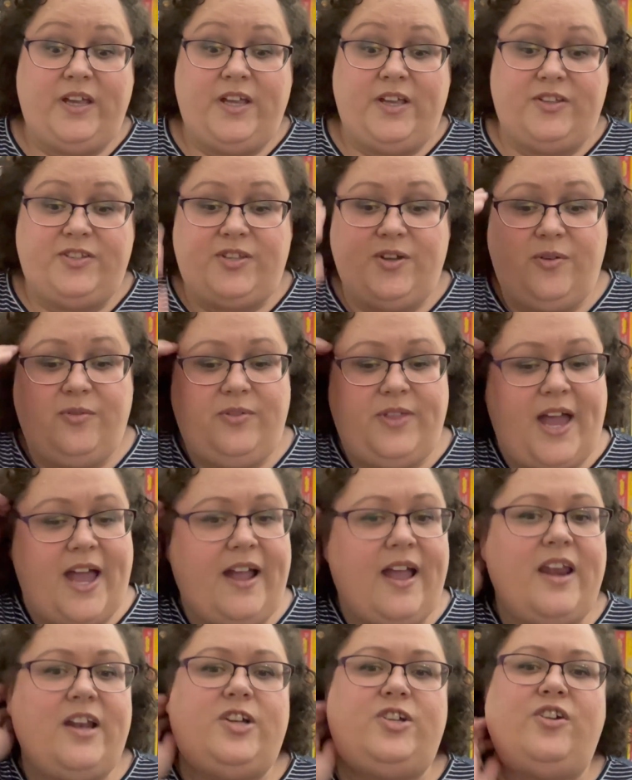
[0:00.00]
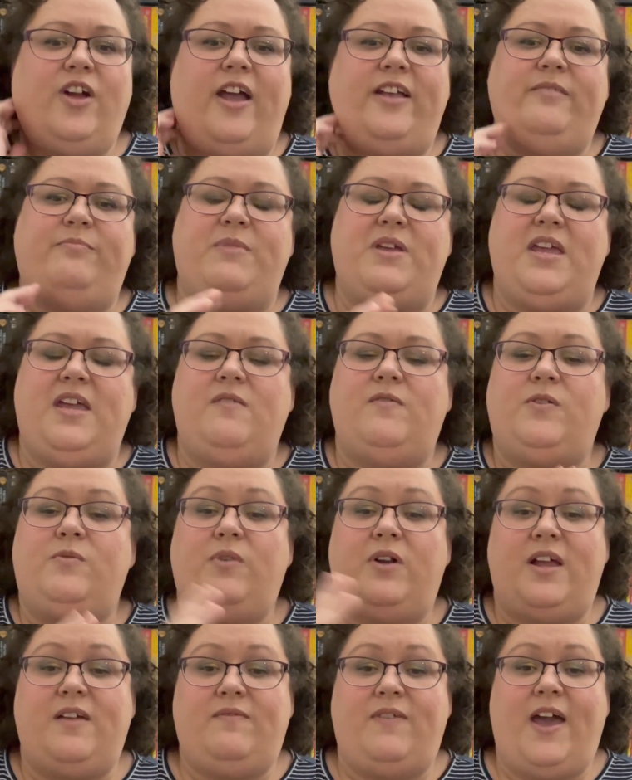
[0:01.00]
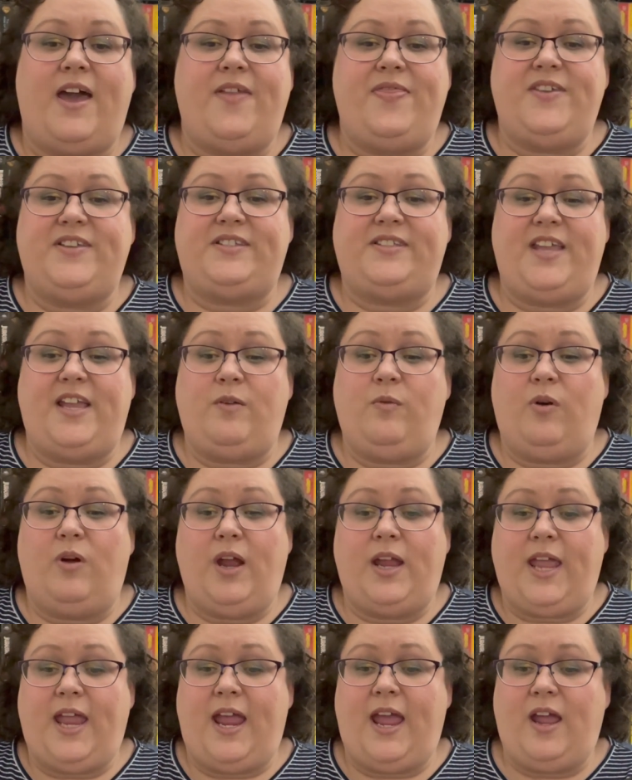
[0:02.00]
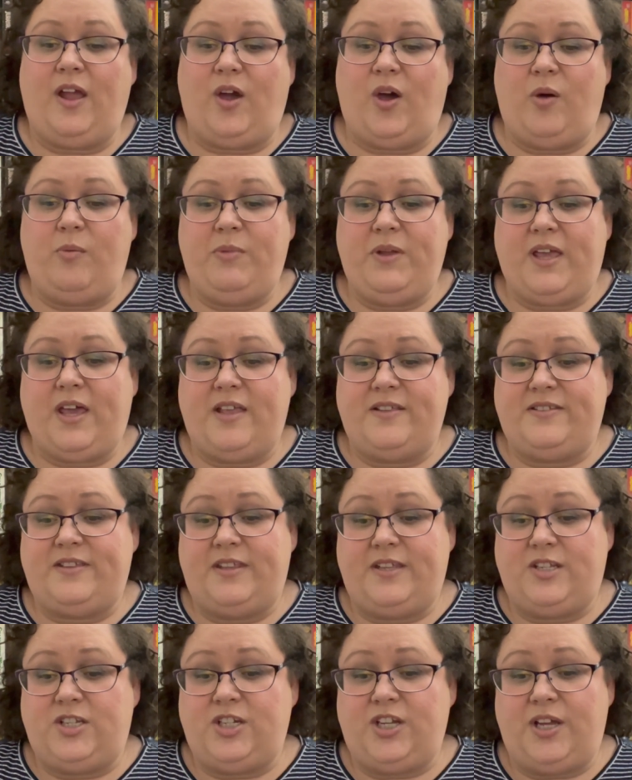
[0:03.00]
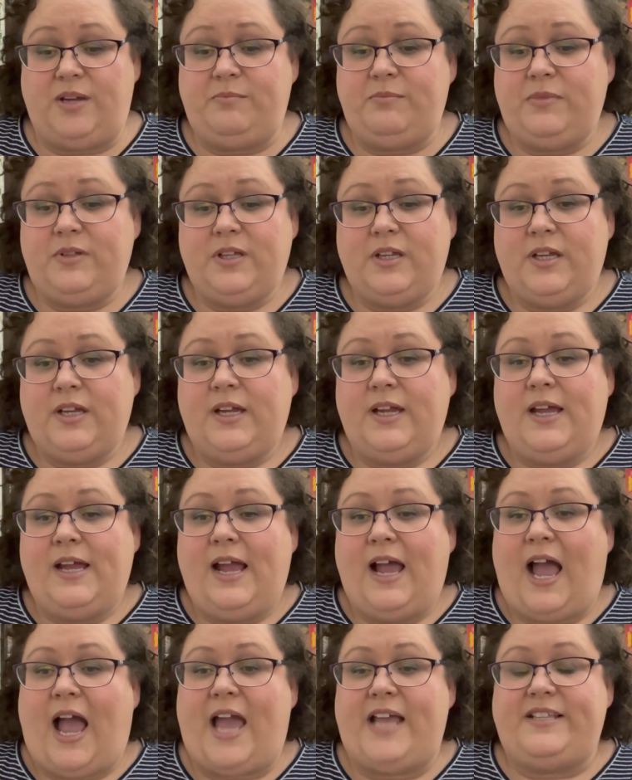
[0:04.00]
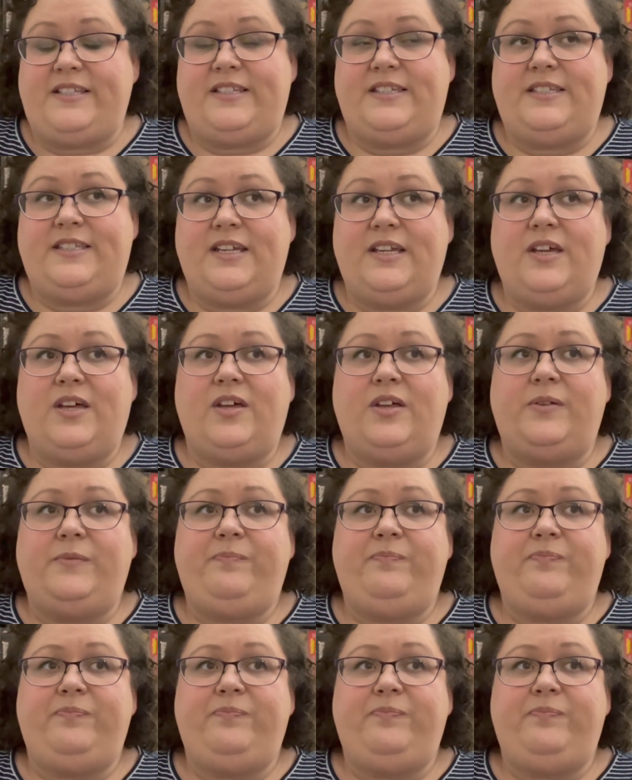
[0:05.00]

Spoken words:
So that kind of drives me. Even when I've had this thing where I can't go because of the gym, I still